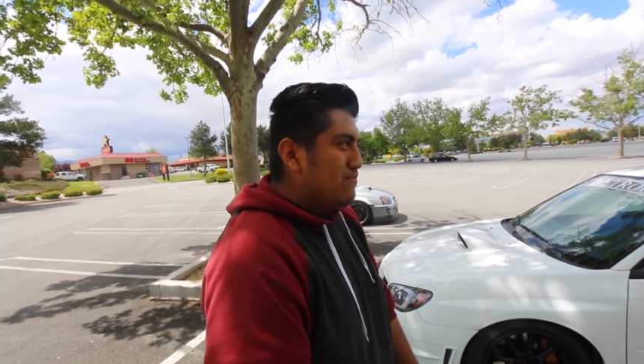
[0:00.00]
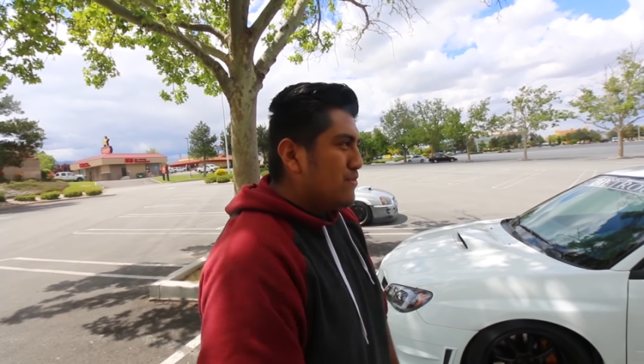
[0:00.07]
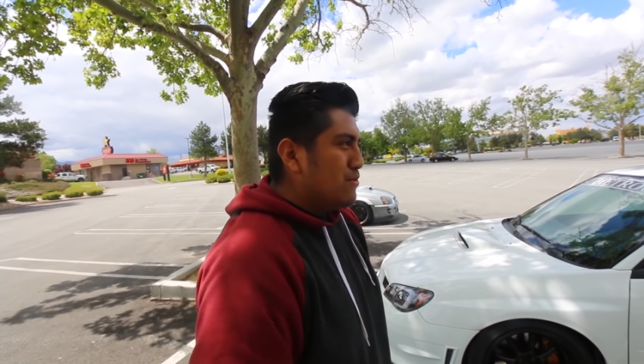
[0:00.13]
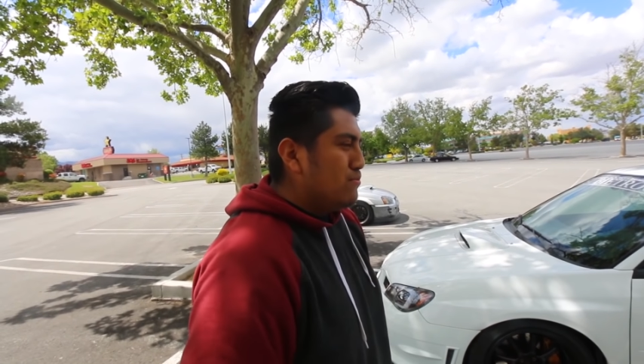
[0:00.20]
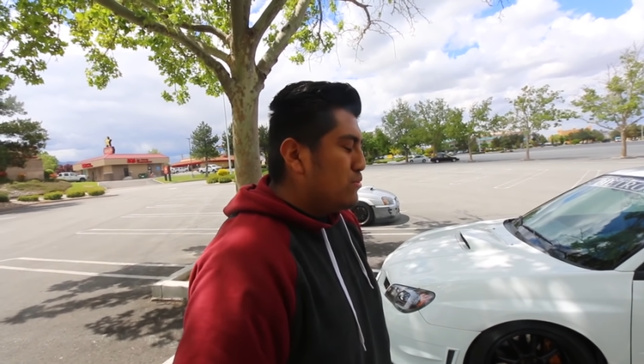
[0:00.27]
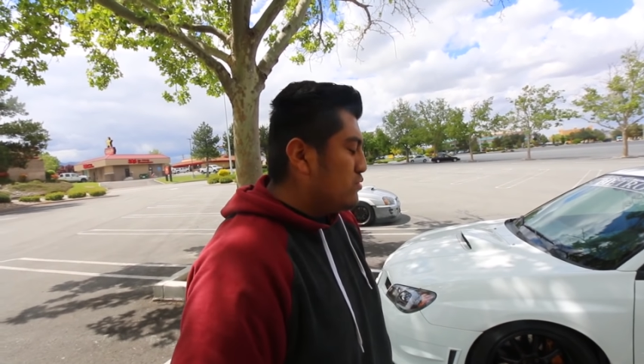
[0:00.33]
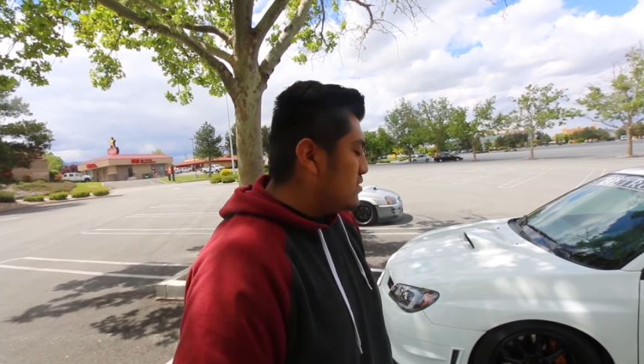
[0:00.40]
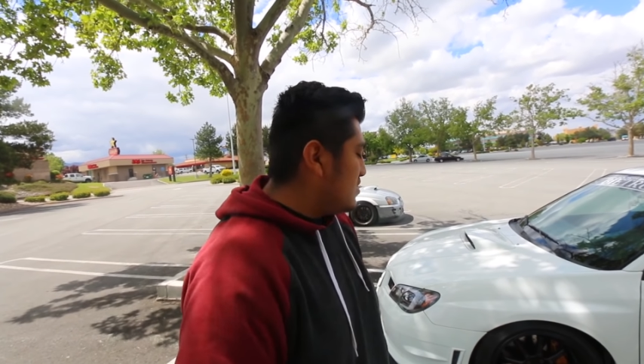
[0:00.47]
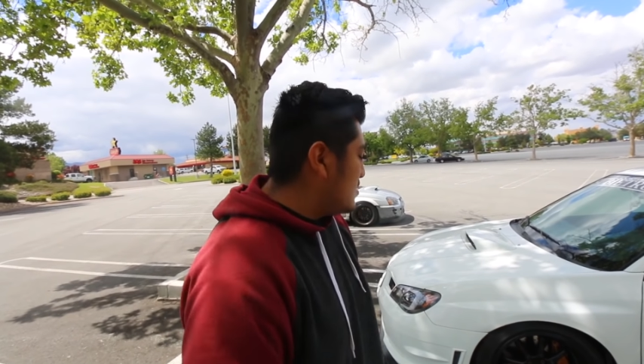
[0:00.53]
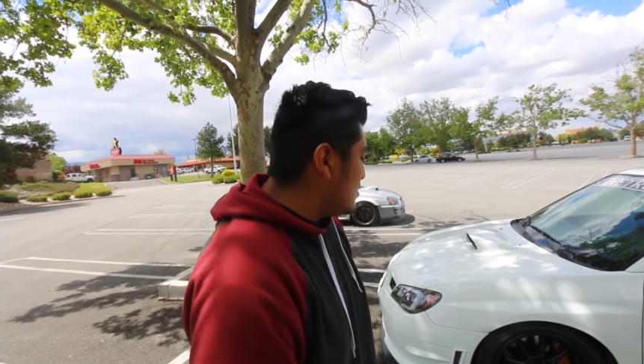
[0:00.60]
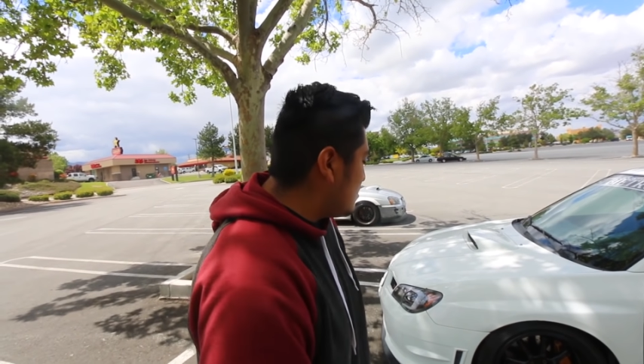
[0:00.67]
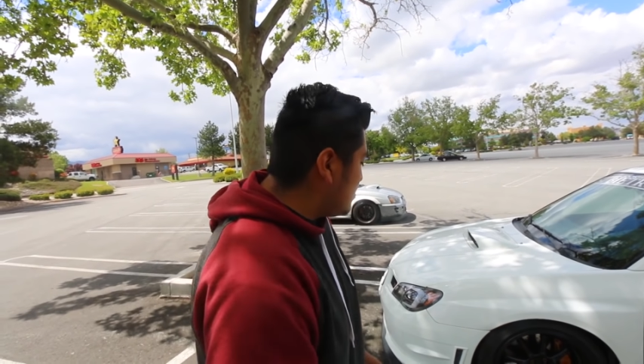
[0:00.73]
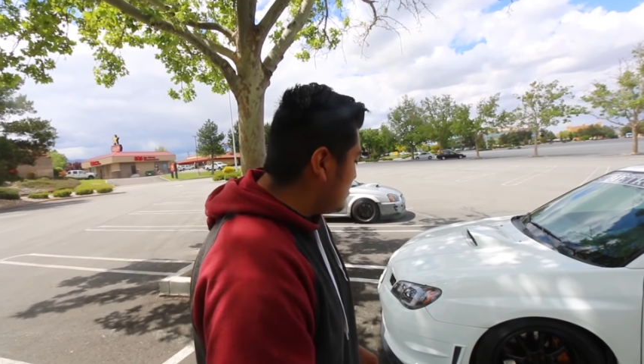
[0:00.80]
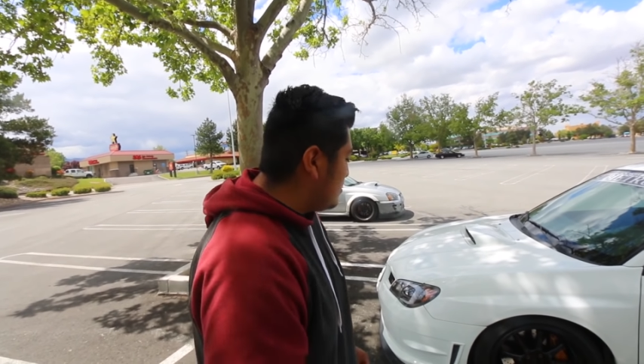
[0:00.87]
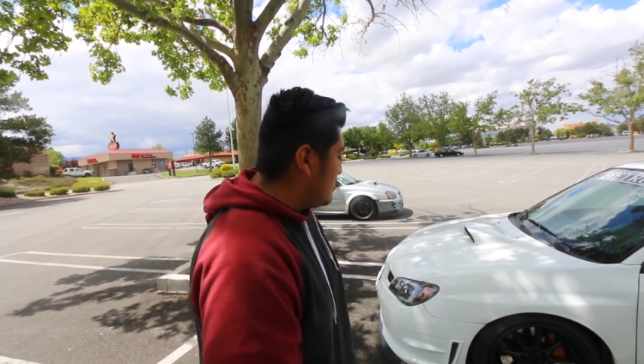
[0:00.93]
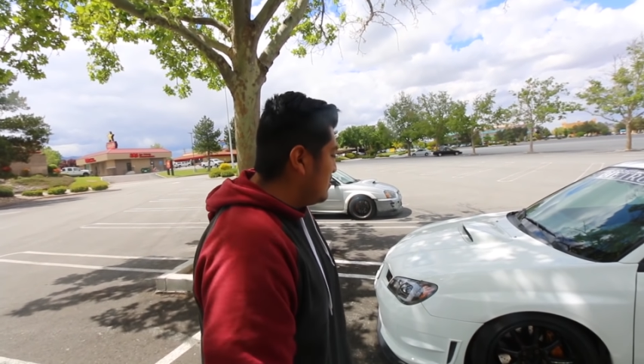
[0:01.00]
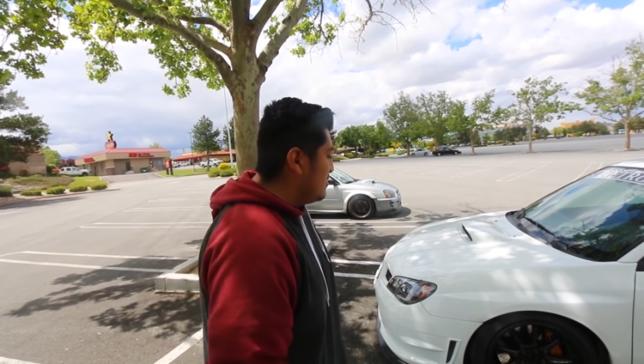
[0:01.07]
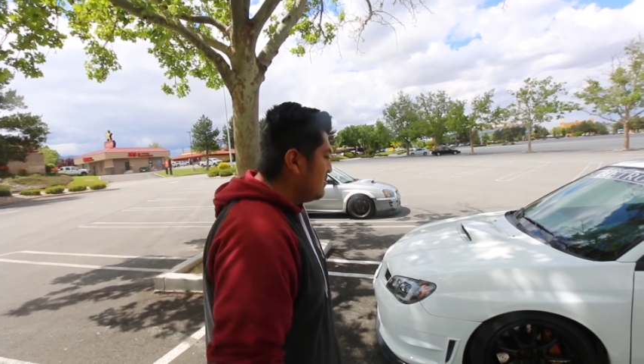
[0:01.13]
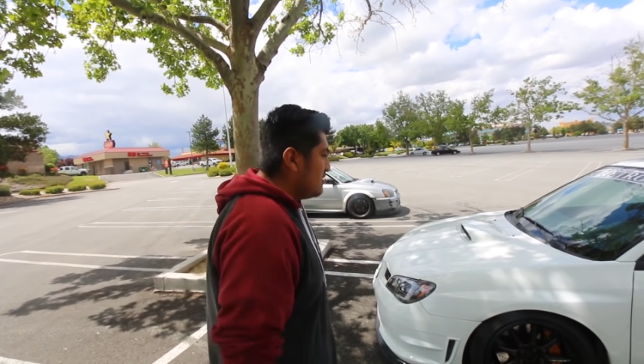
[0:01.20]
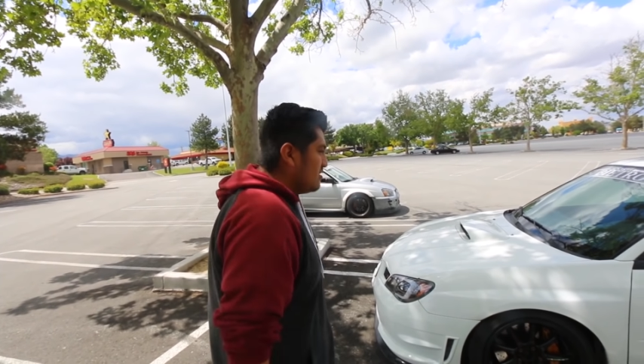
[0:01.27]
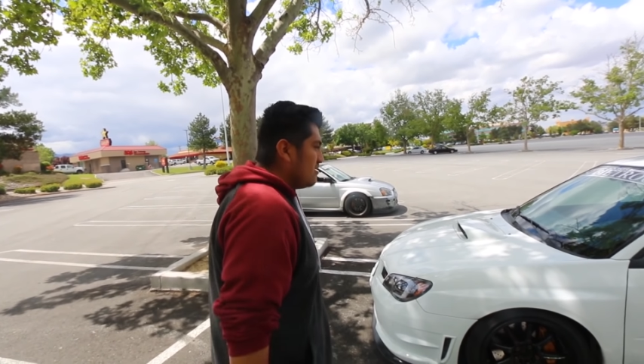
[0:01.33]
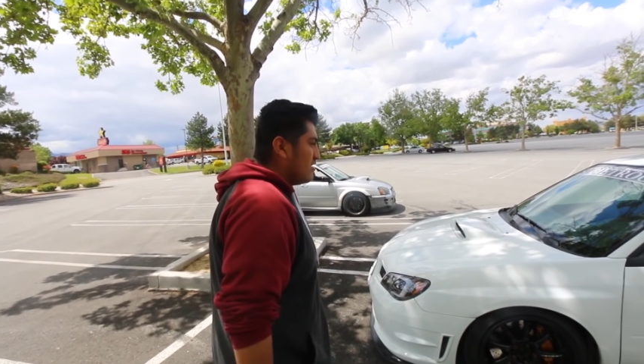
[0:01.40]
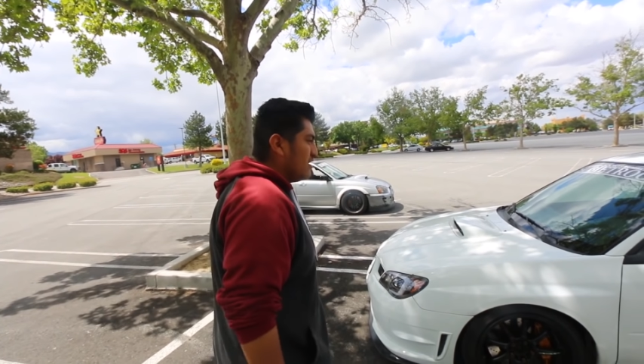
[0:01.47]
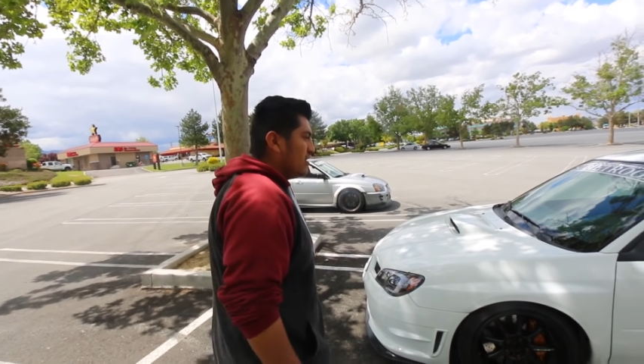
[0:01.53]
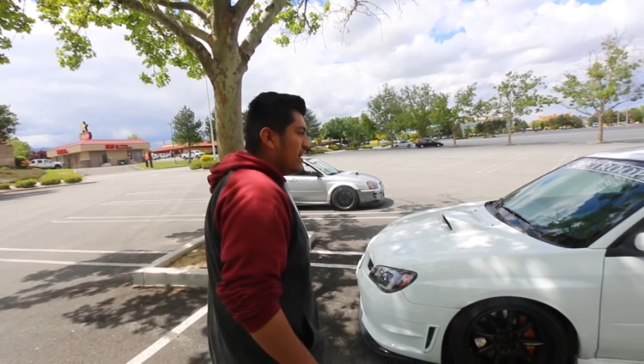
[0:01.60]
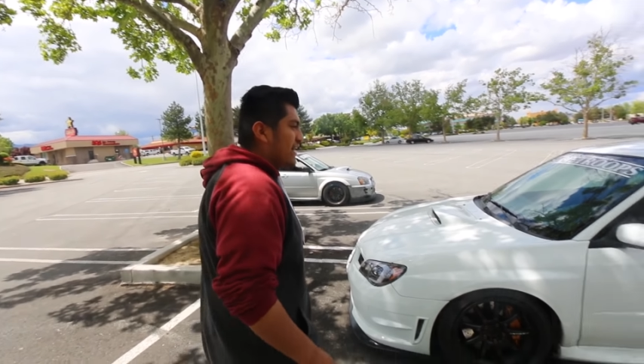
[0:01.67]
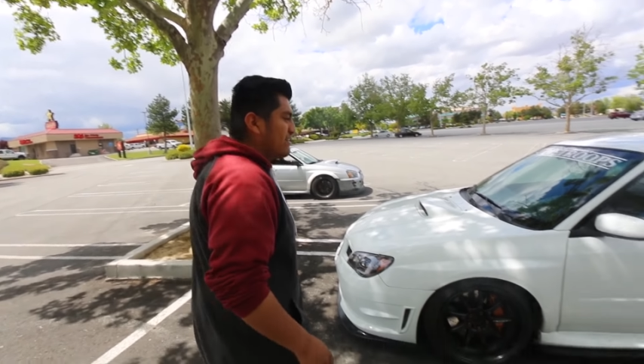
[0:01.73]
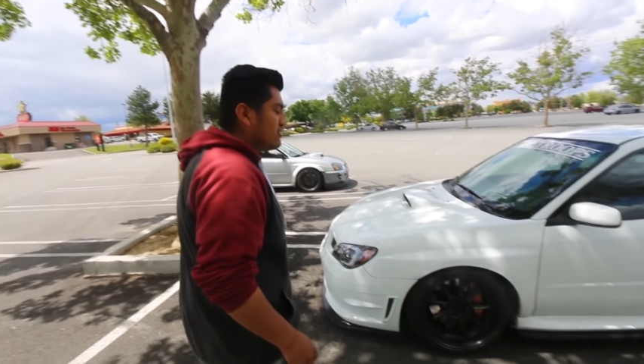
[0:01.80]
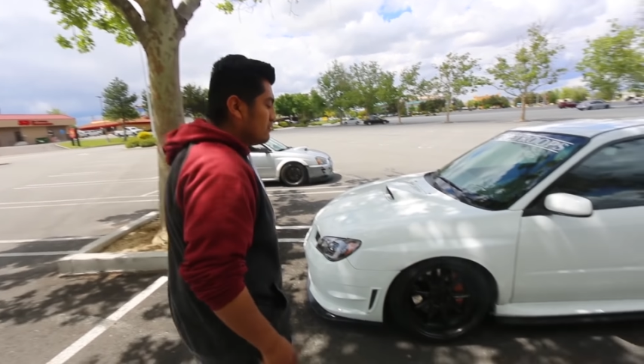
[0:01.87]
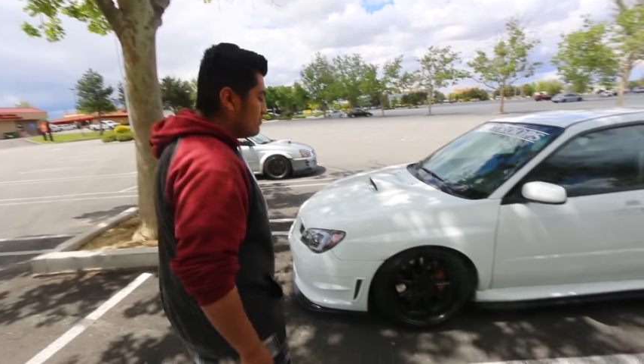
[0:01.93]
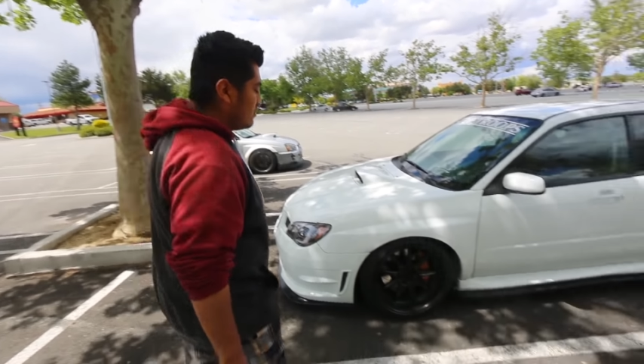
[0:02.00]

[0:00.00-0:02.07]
the boots, axle